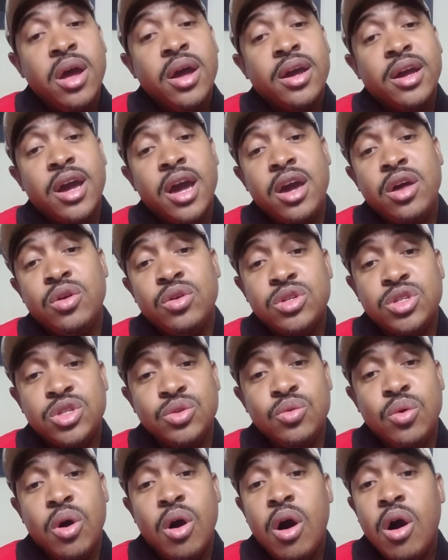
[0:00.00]
cater
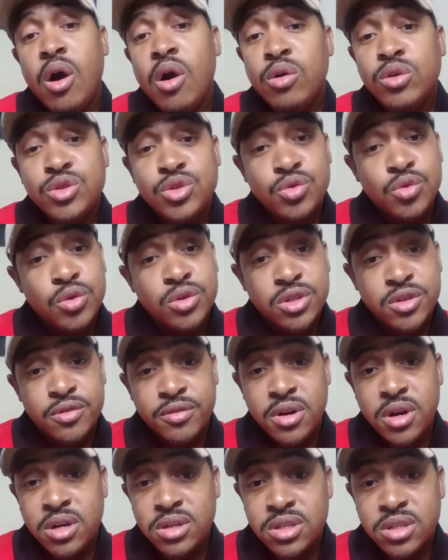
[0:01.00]
to all sorts of
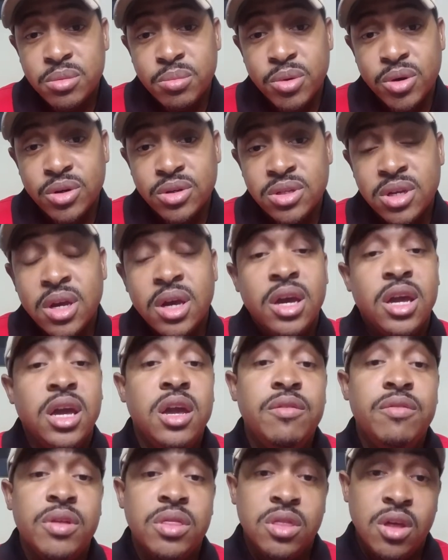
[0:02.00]
customers,
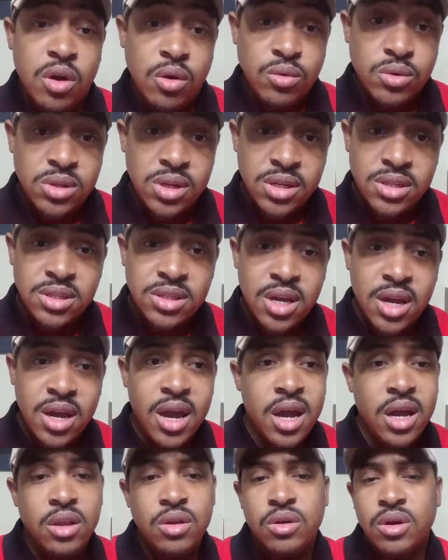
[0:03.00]
even those that say,
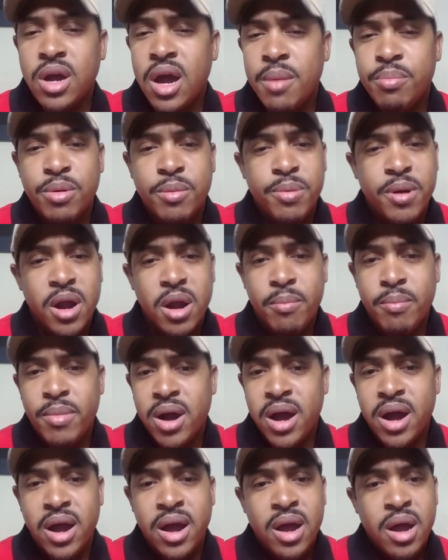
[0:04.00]
hey, look, I prepare
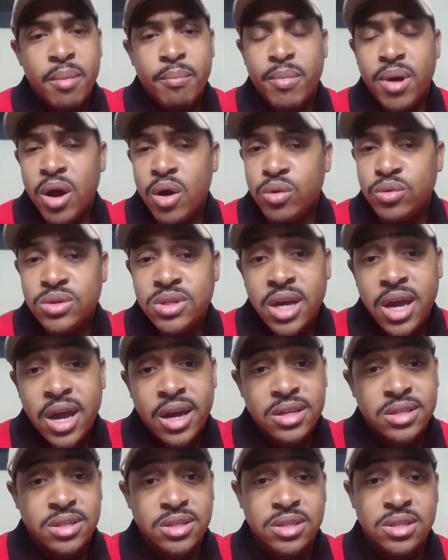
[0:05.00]
my own
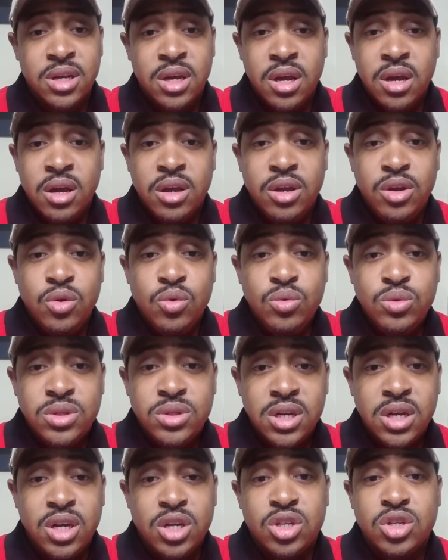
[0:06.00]
taxes
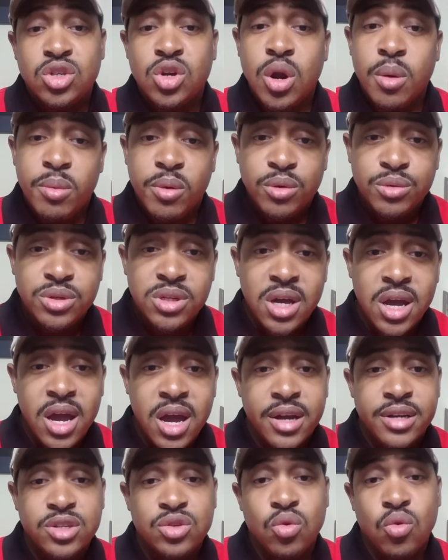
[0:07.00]
using
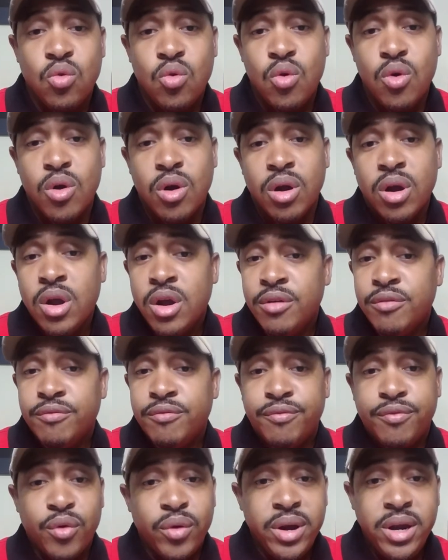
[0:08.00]
TurboTax or
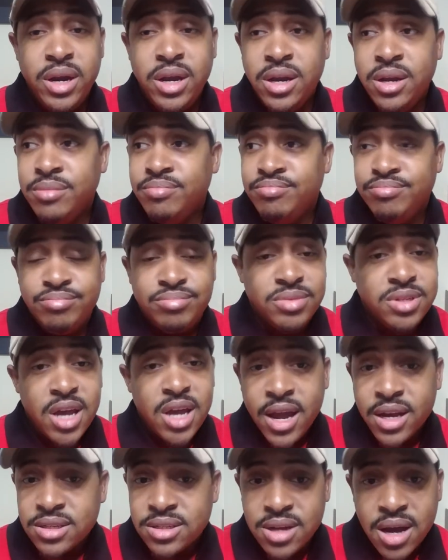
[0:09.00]

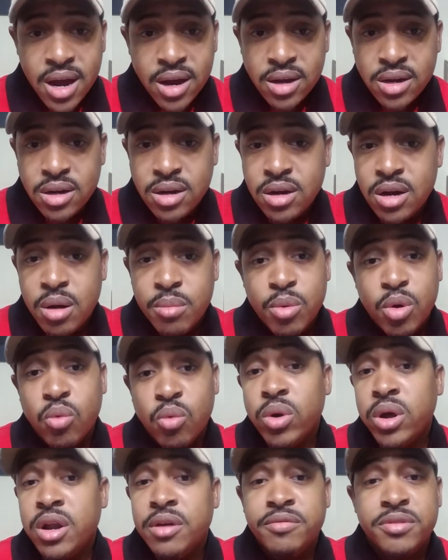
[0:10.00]
freetax.com or
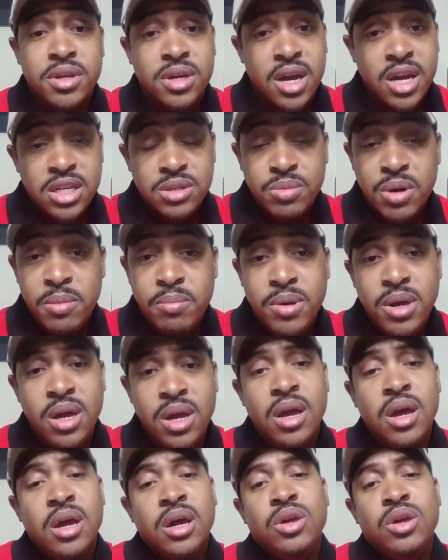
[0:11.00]
whatever the case may be.
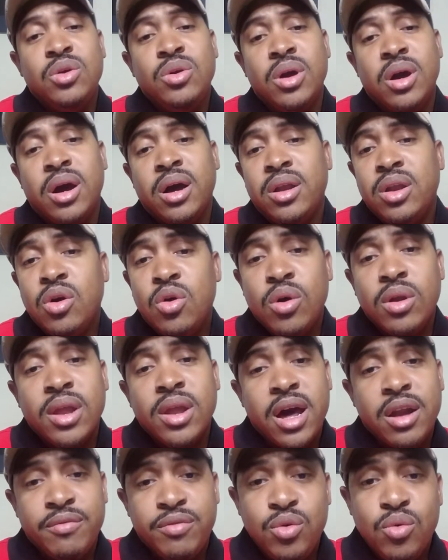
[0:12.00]
I know a
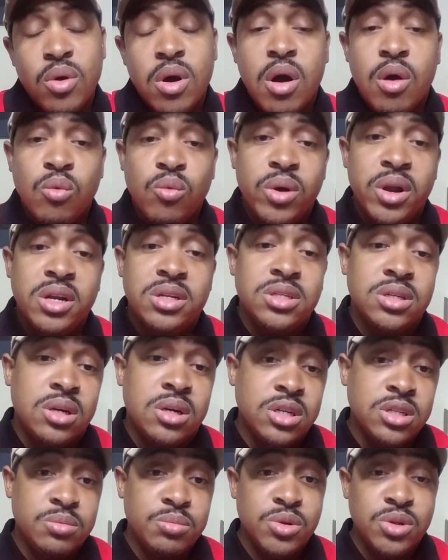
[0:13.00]
lot of you all run into
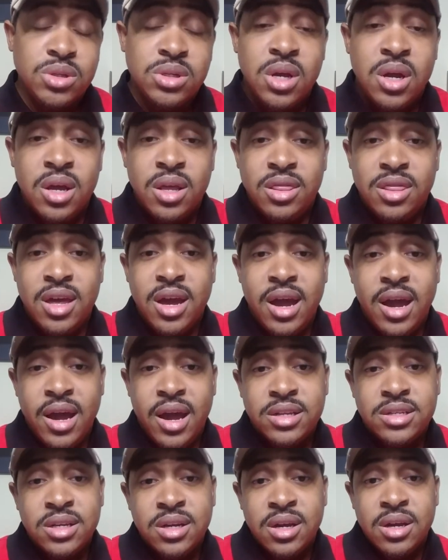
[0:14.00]
customers
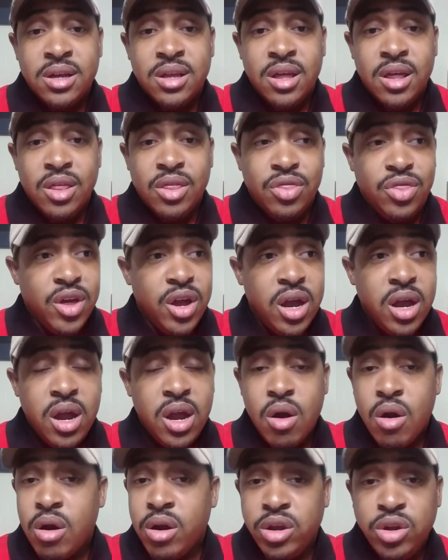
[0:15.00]
that they
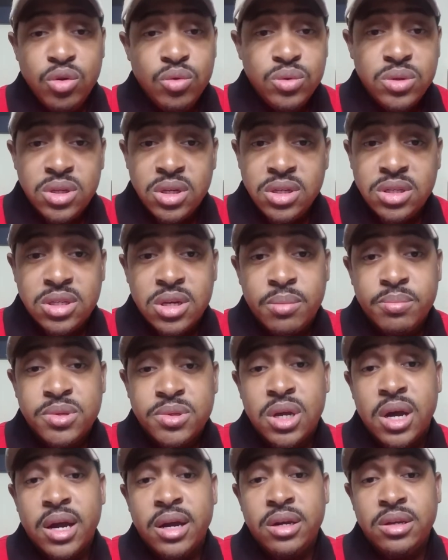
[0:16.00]
are using some
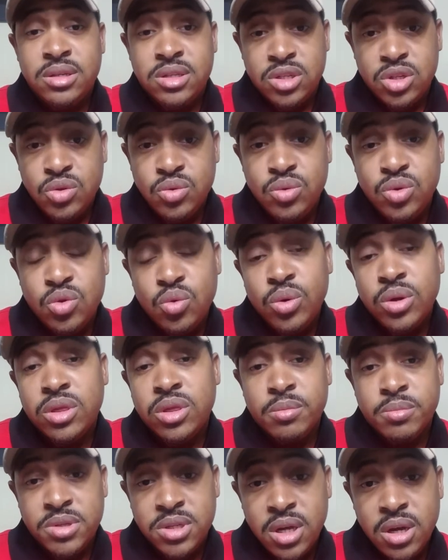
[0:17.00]
site to do it
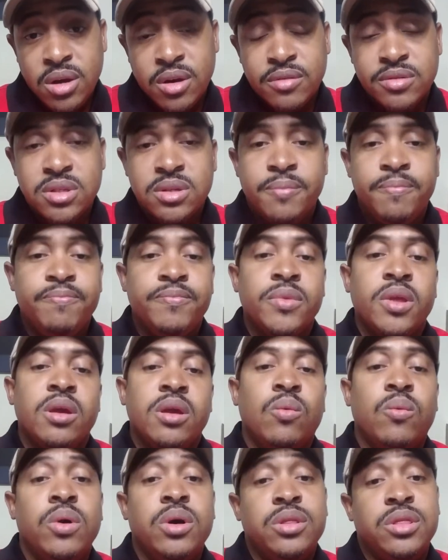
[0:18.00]
themselves.
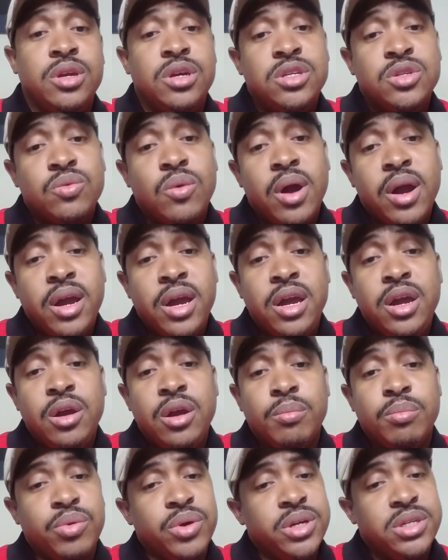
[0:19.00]
Well, this right here
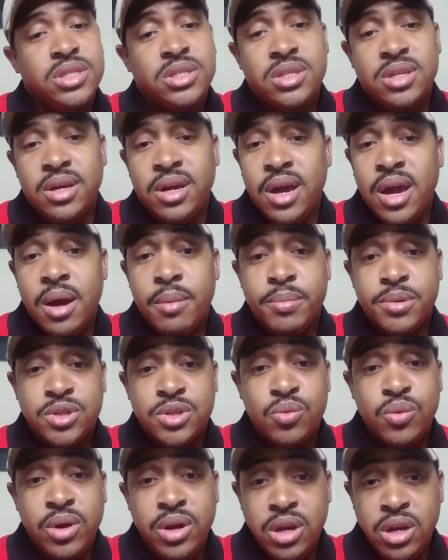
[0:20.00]
bridges the gap
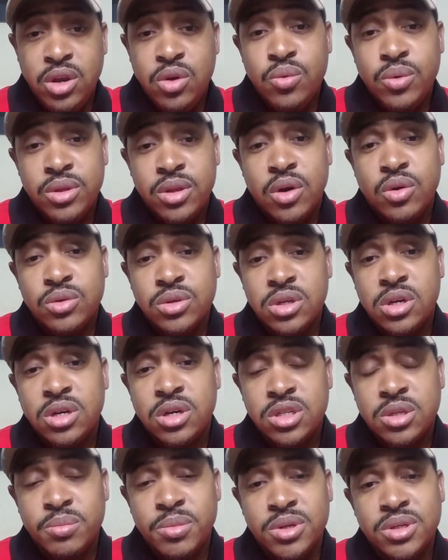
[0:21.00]
between you and those
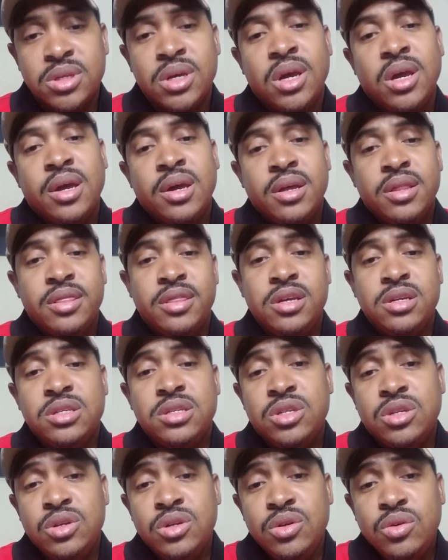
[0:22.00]
customers. This
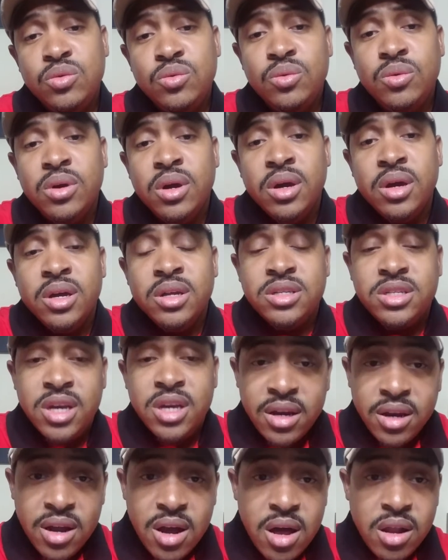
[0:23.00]
new
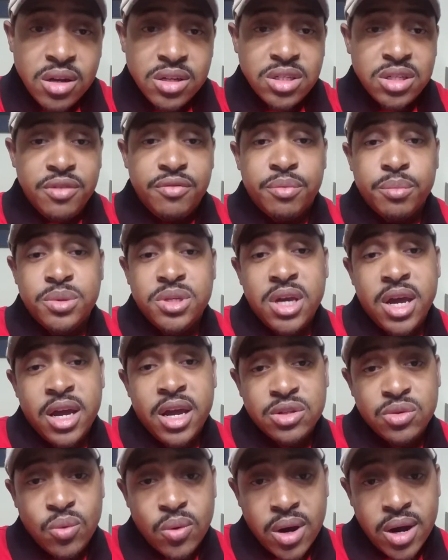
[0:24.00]
technology from
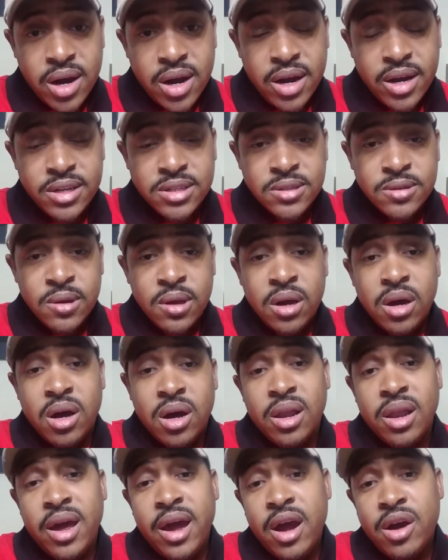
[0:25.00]
TaxWise
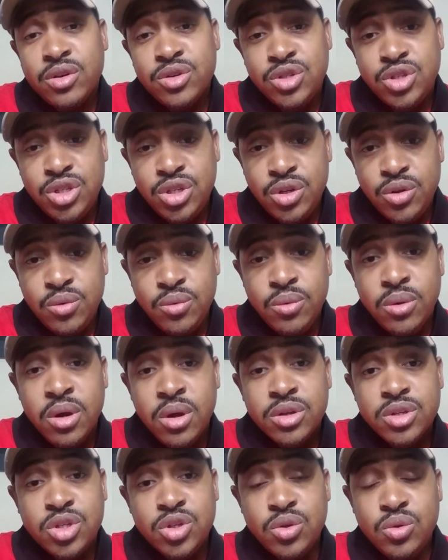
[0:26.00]
allows you
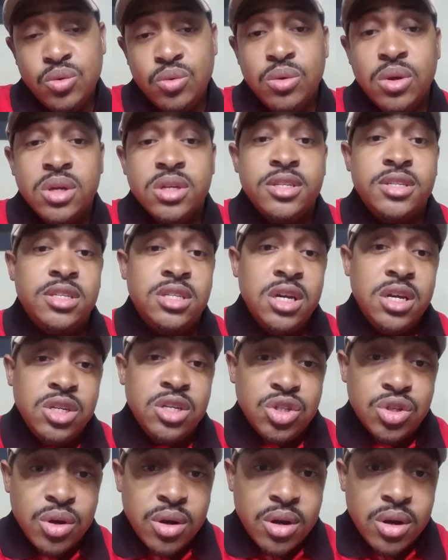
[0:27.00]
to send your